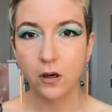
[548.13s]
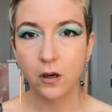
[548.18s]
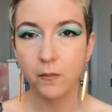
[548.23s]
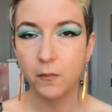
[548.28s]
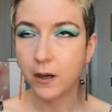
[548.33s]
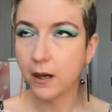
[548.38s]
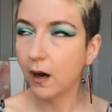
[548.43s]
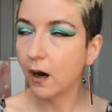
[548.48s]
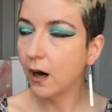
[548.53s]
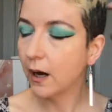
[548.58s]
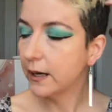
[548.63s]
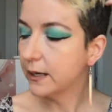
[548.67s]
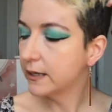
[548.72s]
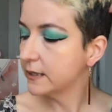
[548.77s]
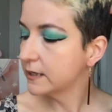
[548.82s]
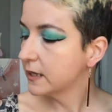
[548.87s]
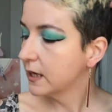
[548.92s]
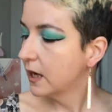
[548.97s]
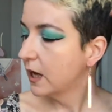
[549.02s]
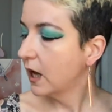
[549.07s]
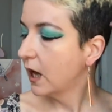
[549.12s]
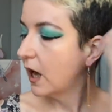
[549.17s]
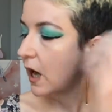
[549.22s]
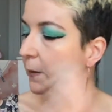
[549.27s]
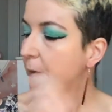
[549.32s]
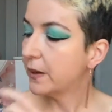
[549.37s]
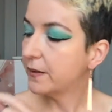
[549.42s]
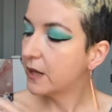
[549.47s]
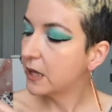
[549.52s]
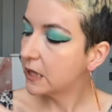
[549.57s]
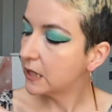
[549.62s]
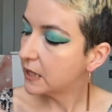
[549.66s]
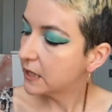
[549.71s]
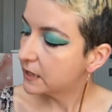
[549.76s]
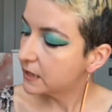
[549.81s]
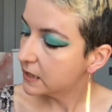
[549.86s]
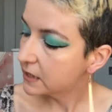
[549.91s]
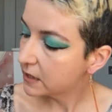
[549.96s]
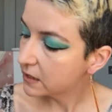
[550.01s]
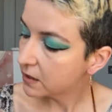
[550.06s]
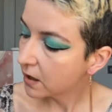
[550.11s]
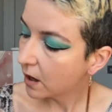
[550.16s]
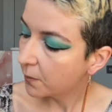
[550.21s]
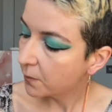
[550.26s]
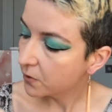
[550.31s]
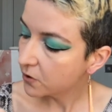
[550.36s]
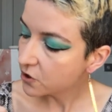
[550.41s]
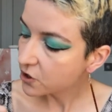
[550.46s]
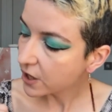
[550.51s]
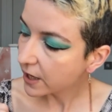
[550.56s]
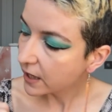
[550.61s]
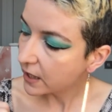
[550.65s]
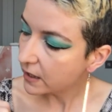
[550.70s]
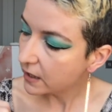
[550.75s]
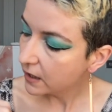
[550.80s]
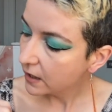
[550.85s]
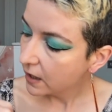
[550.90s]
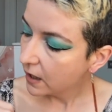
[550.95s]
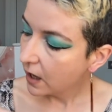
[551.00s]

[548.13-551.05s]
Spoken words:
on my eyes. And then this is a topper shade.